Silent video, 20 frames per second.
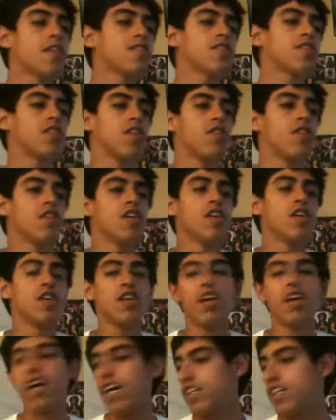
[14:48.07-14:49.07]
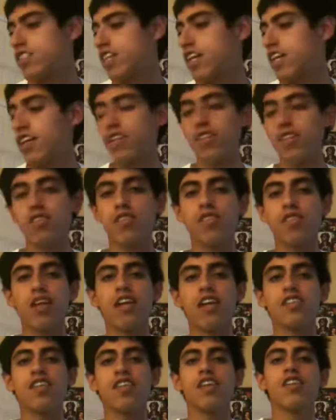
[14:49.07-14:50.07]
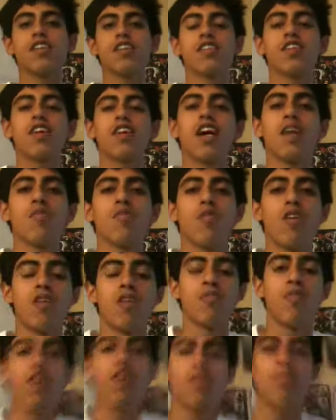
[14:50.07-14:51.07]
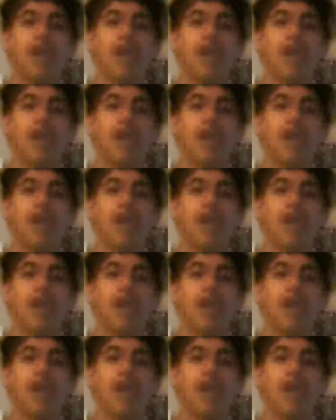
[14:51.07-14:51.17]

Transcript: So I say look to God more and more,